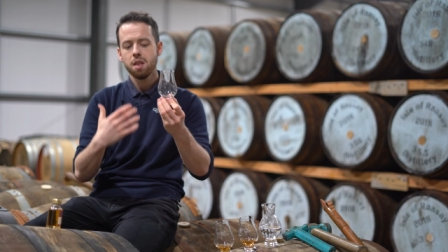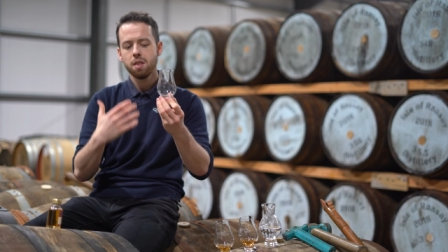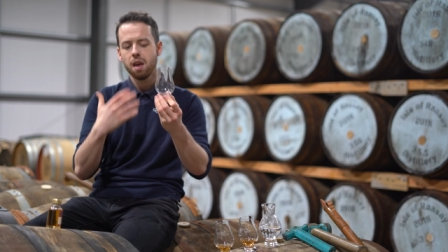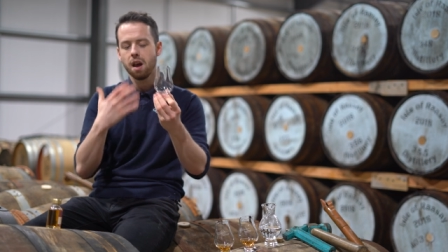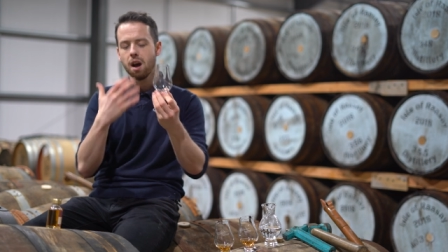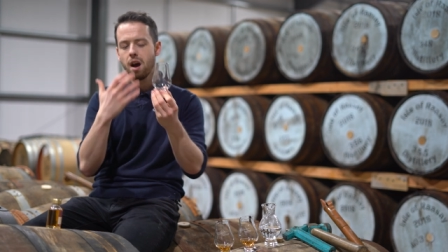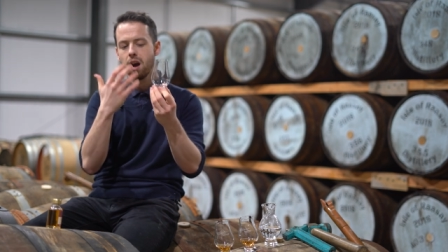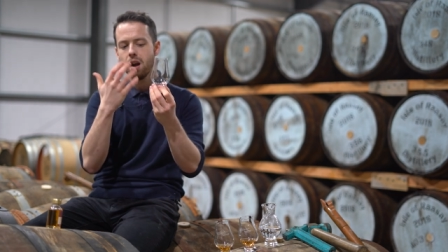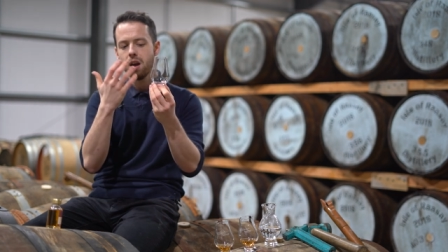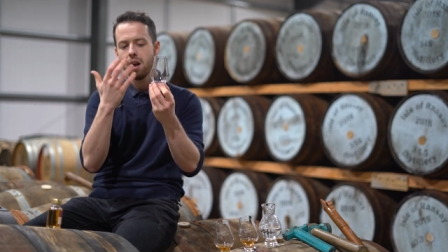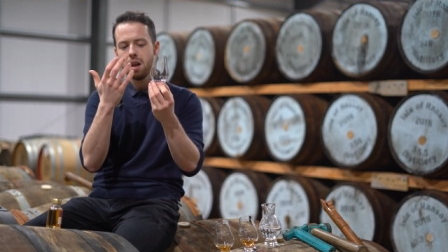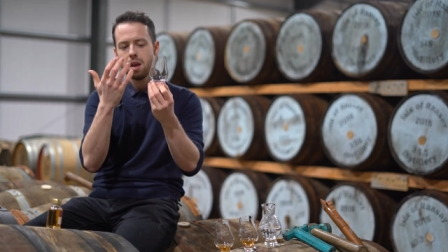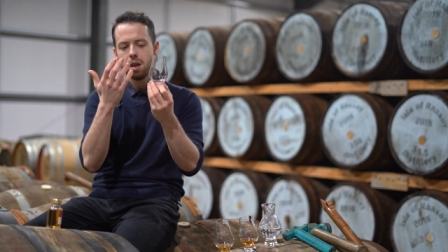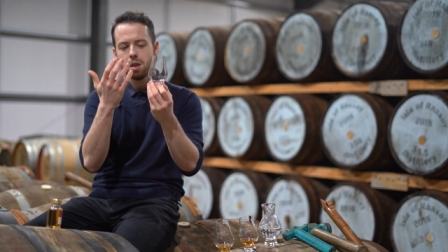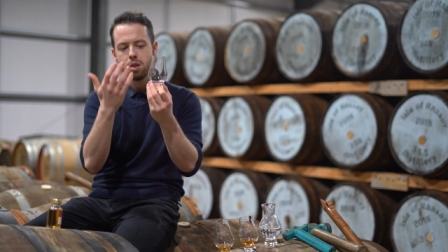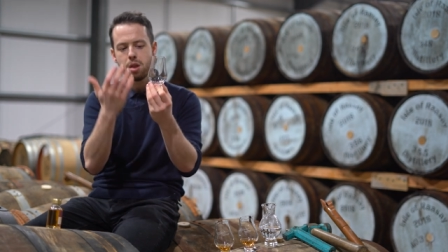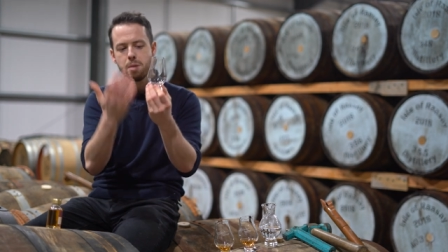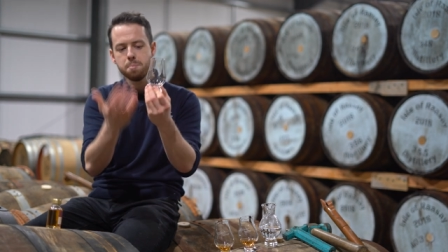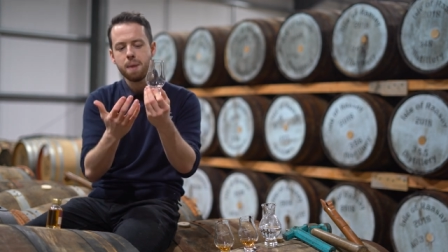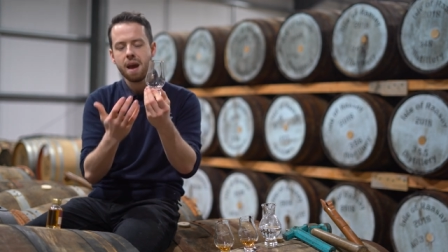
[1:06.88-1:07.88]
they are
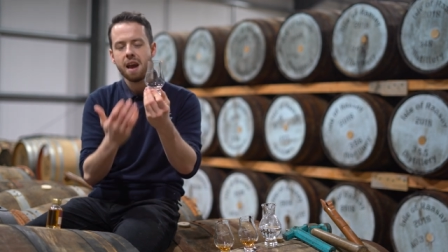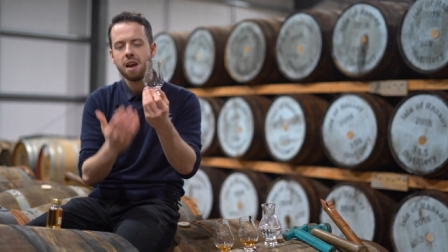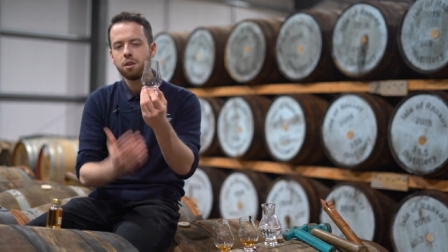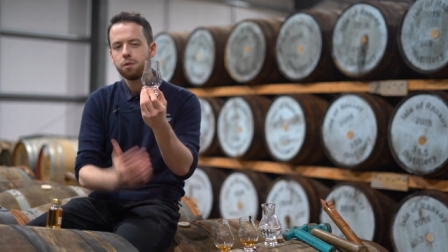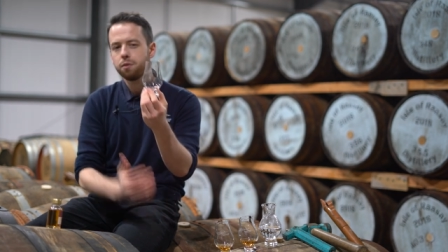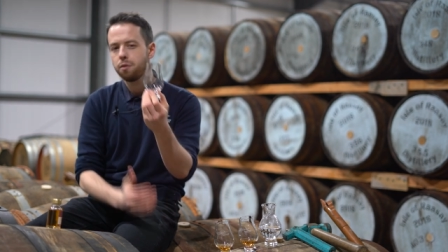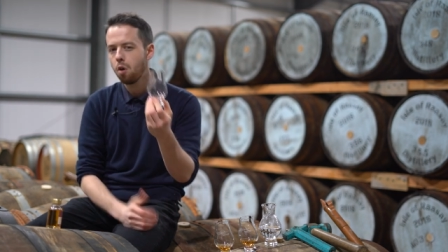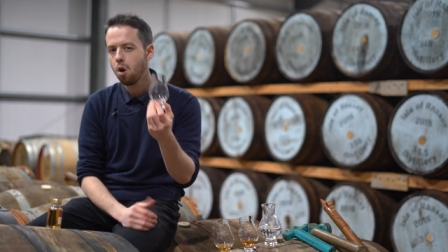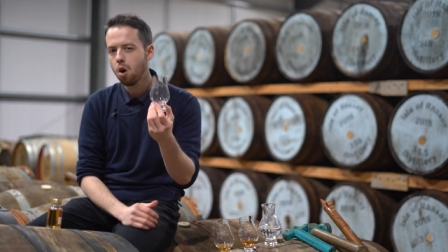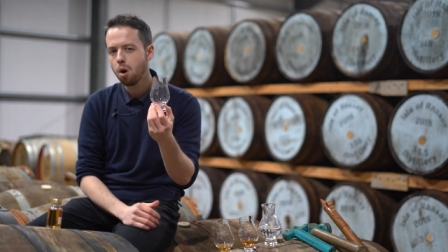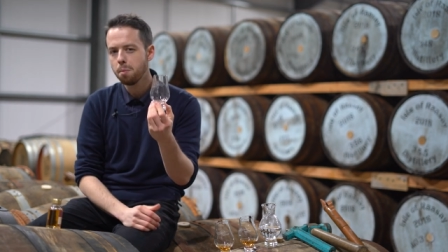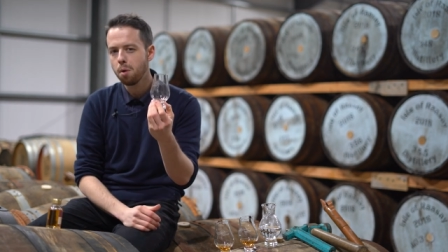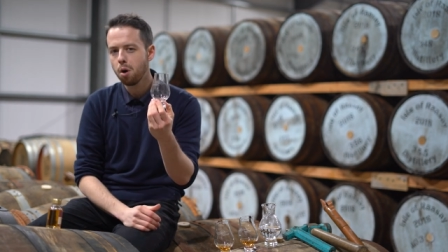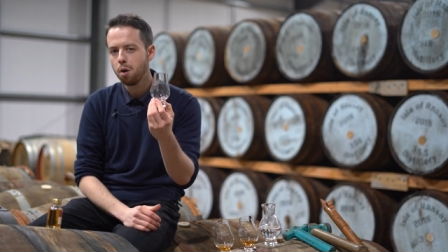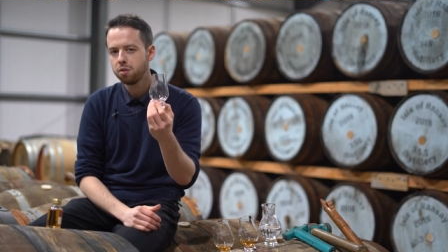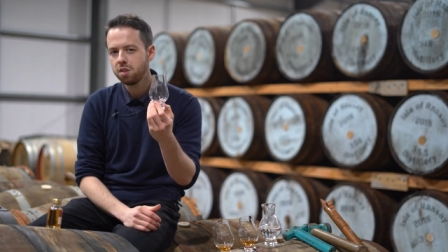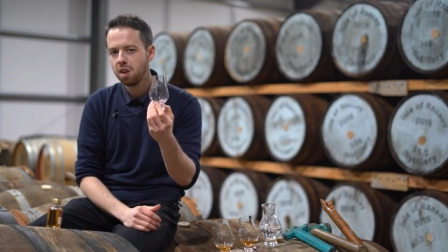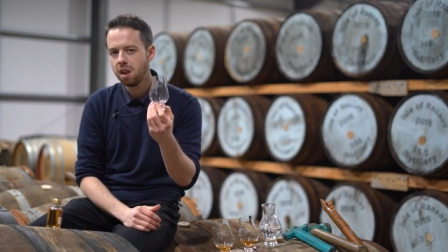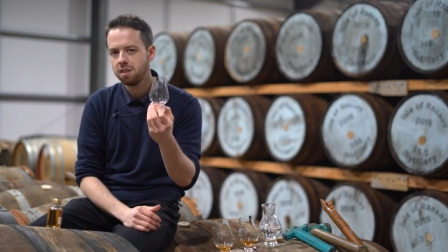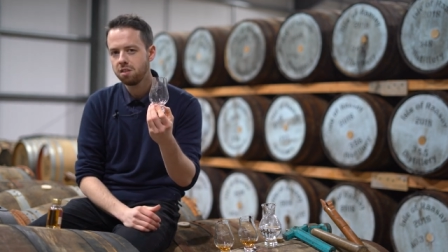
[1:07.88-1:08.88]
the best form
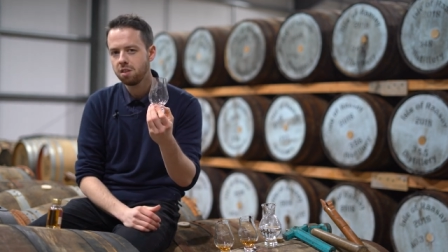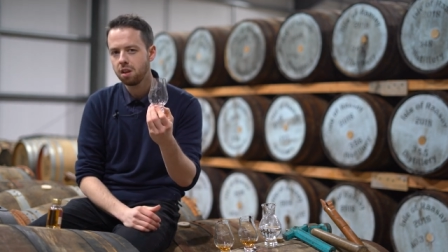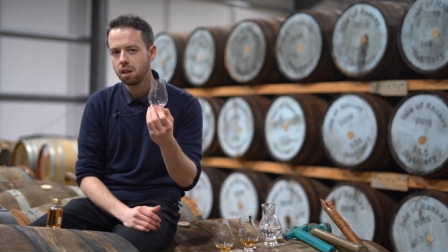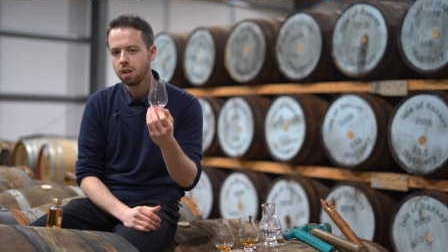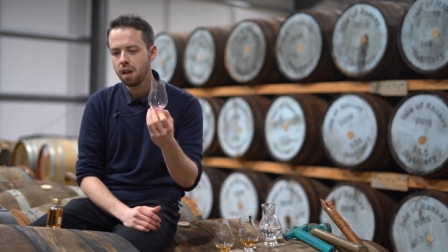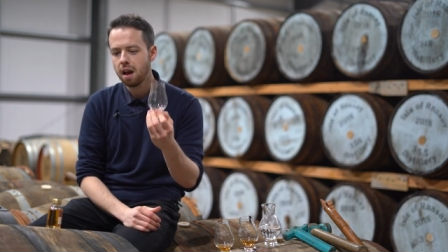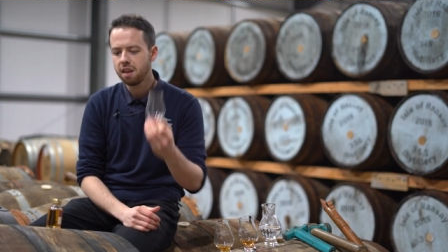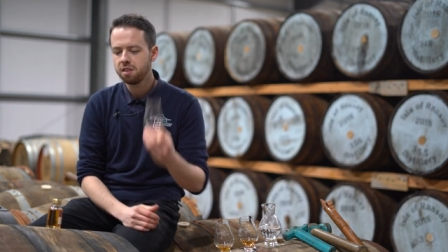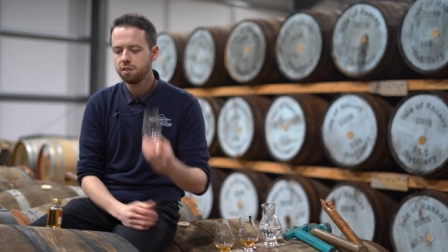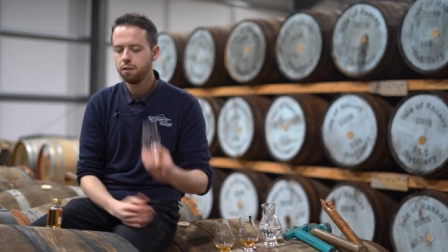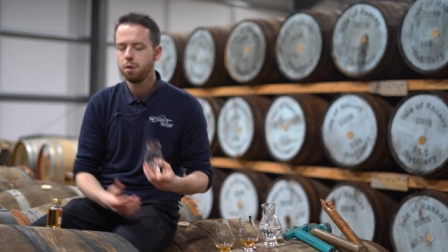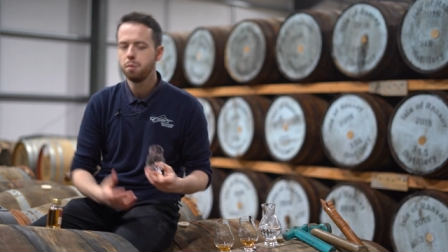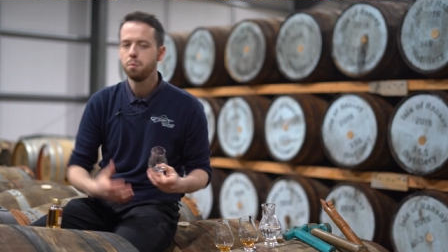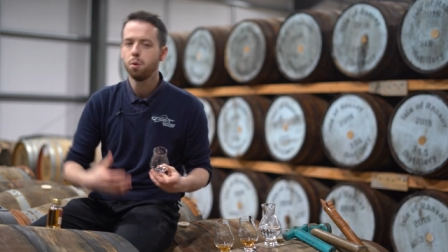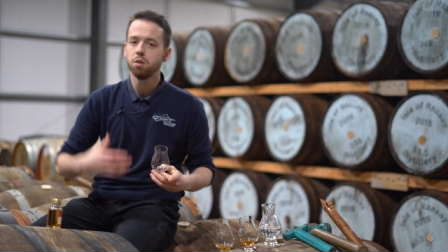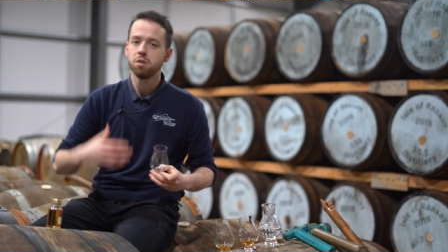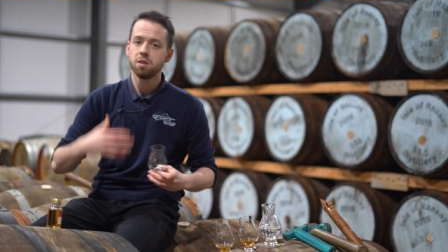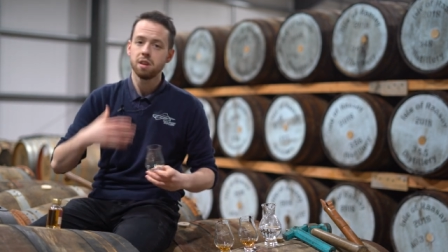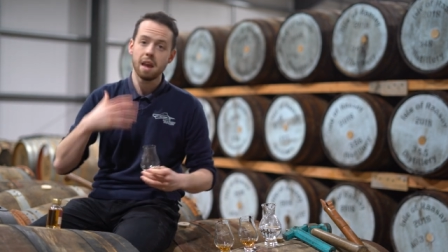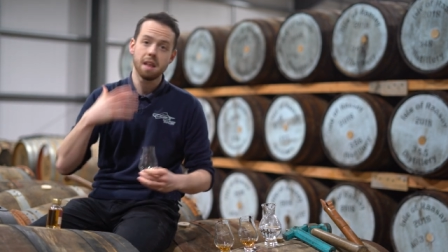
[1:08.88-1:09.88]
of tasting glass if you
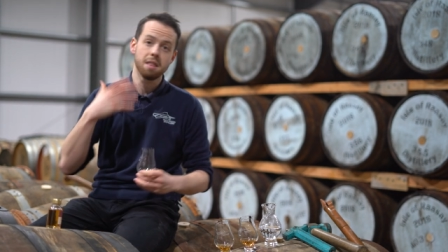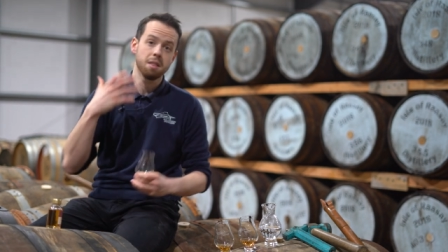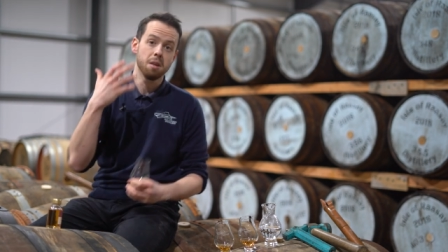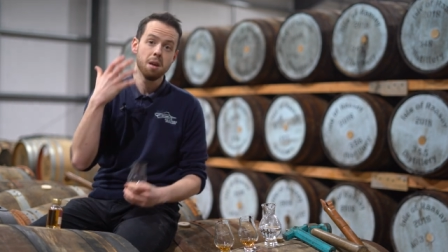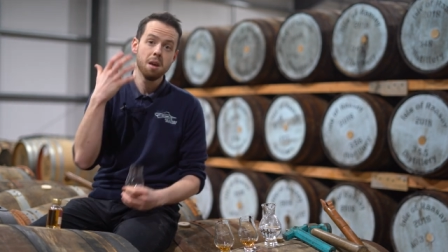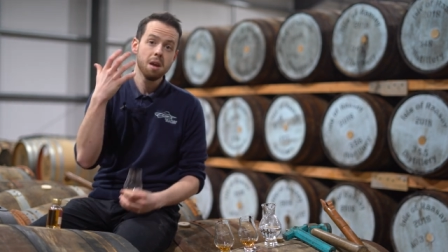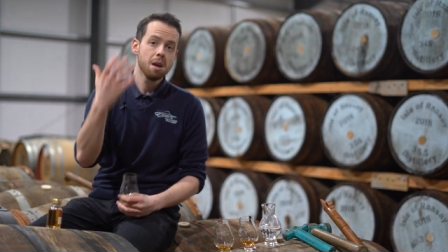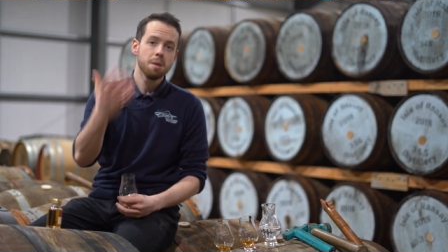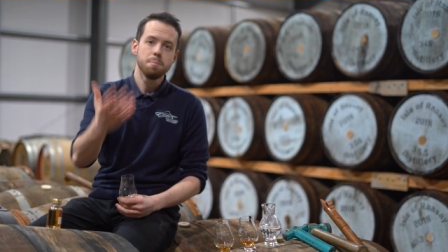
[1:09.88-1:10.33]
want to get the